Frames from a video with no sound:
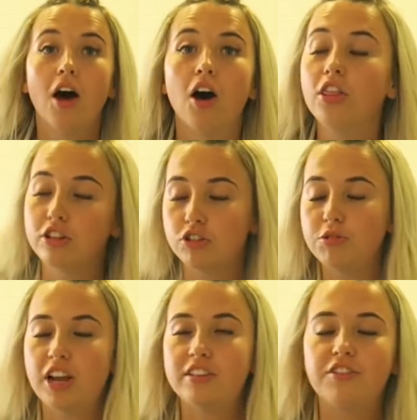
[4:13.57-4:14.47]
on the
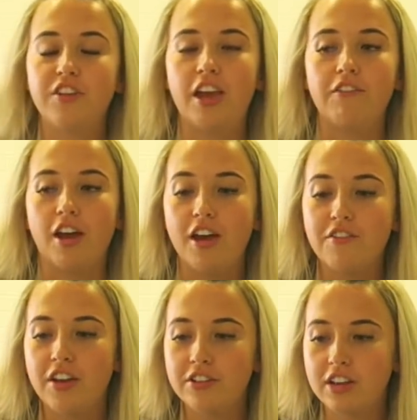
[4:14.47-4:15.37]
subject of
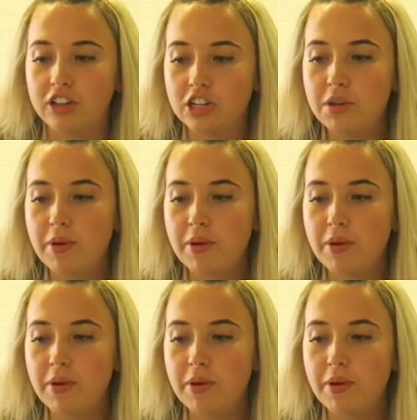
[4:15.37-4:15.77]
Vera's actually